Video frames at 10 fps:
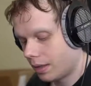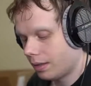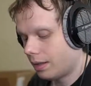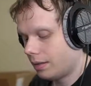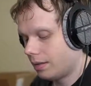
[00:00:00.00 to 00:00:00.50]
I
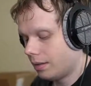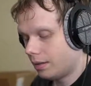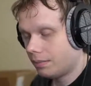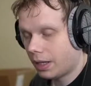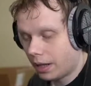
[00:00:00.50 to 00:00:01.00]
think
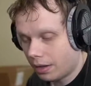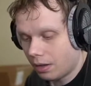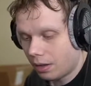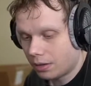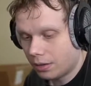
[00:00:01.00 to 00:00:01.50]
the
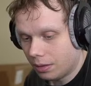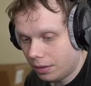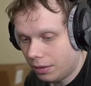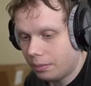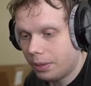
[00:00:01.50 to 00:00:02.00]
analog's a
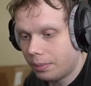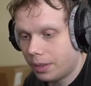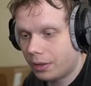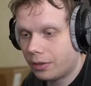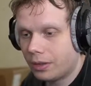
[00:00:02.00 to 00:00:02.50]
little bit
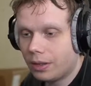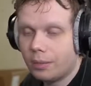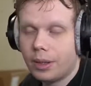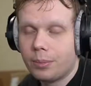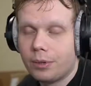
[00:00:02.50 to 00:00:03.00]
better than a
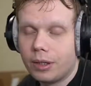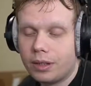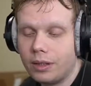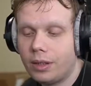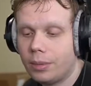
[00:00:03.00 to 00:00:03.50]

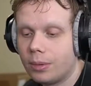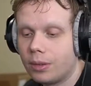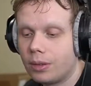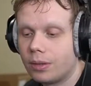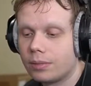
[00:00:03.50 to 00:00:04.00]
membrane
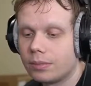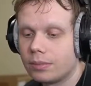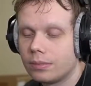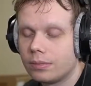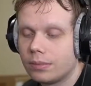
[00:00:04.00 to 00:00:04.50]
keyboard,
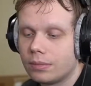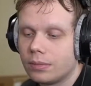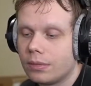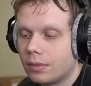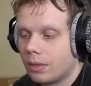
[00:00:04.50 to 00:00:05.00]

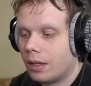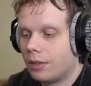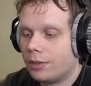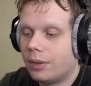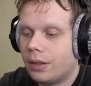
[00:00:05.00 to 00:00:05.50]

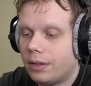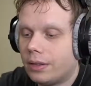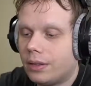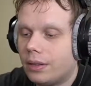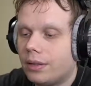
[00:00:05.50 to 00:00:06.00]
as well
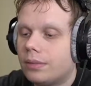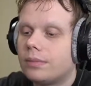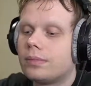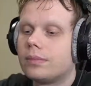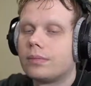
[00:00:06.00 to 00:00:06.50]
as the
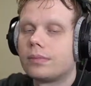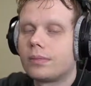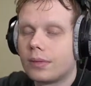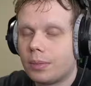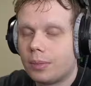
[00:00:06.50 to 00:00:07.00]

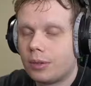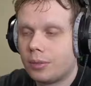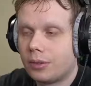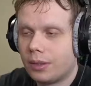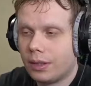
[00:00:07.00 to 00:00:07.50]

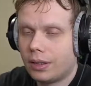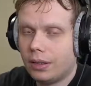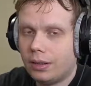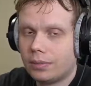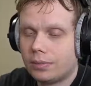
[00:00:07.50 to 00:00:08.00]
purple
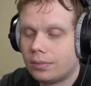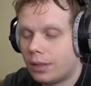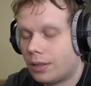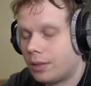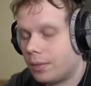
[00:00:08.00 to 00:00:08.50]
clicky
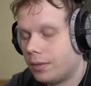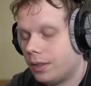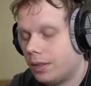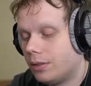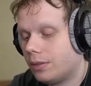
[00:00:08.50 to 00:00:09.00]
Huntsman
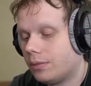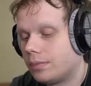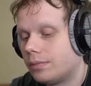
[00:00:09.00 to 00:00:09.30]
V2.